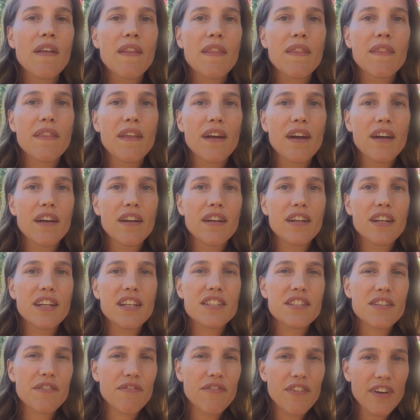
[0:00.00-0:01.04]
then
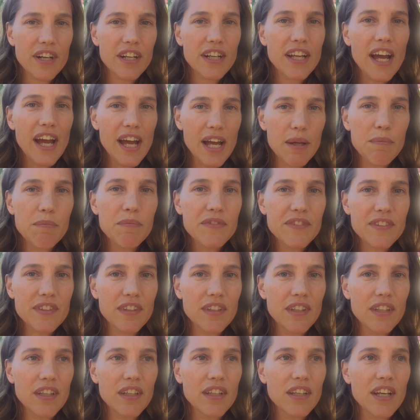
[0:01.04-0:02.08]
it's a very
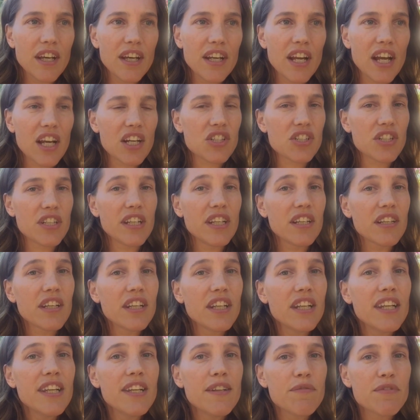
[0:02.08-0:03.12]
empty, and actually it
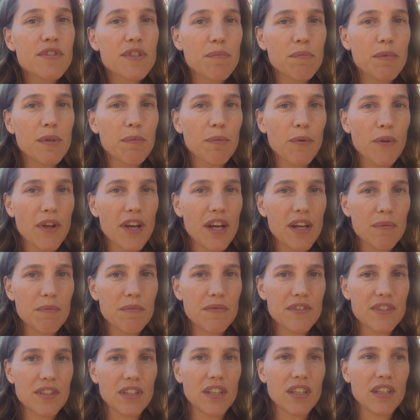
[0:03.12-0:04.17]
leaves the people
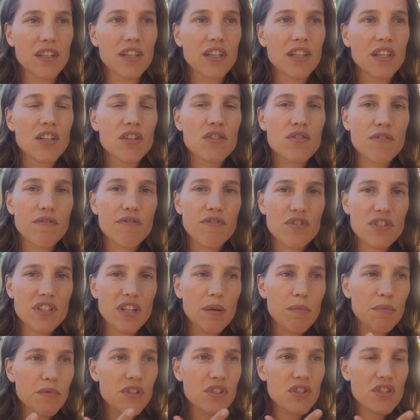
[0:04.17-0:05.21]
empty. So for
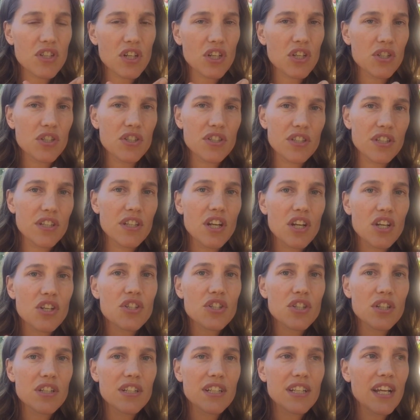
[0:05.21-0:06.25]
example, the
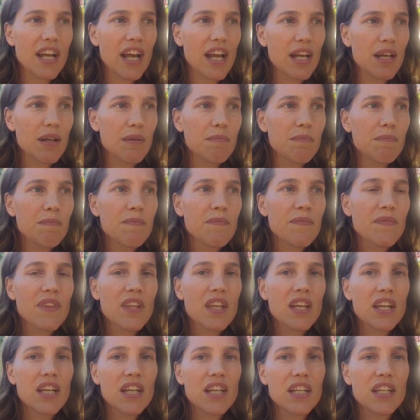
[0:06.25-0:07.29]
seduction game
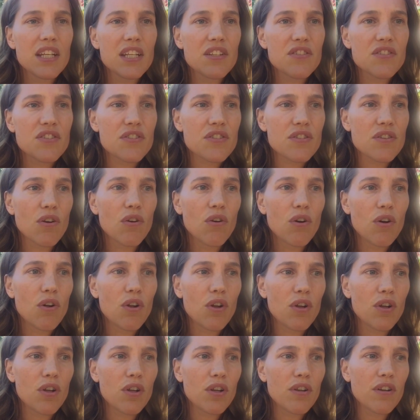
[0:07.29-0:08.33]
is
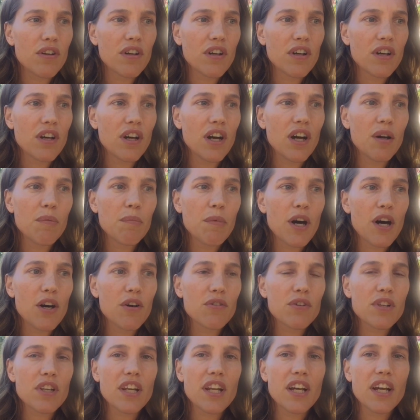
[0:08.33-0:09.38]
all
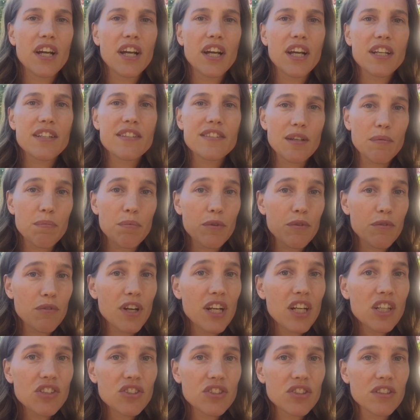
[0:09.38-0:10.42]
about like
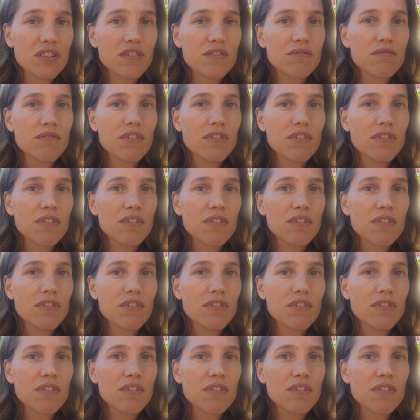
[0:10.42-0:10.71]
separation,